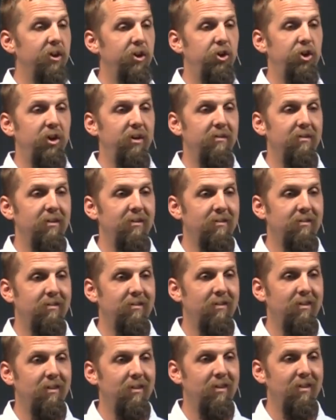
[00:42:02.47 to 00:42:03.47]
to
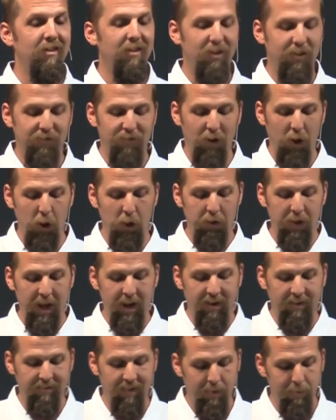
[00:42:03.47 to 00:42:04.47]
Jesus. Let's follow that
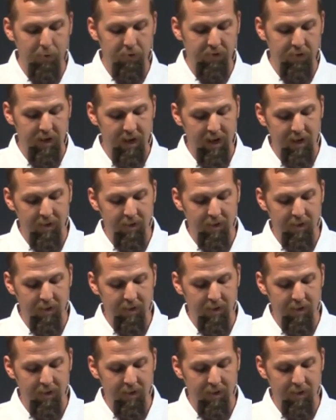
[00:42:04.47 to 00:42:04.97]
example today.